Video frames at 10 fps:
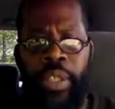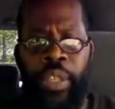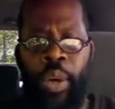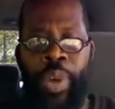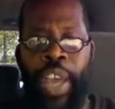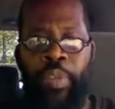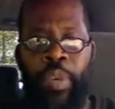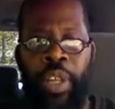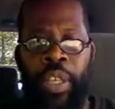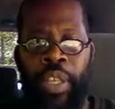You know, we have
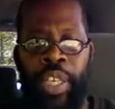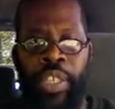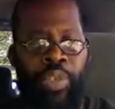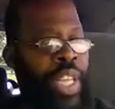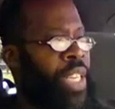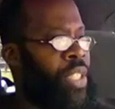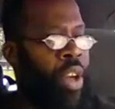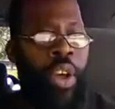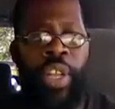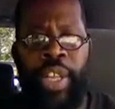uh, the Israelites, all the